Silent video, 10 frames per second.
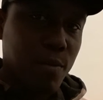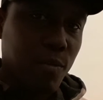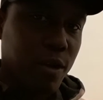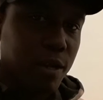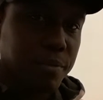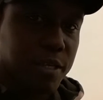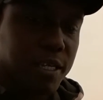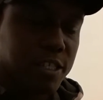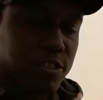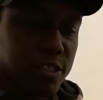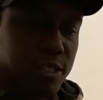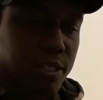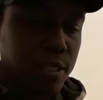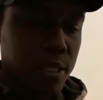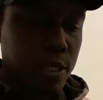burning up the
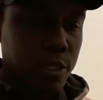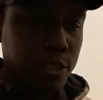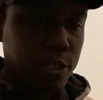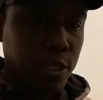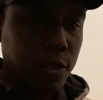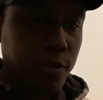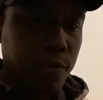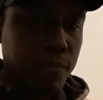electricity. So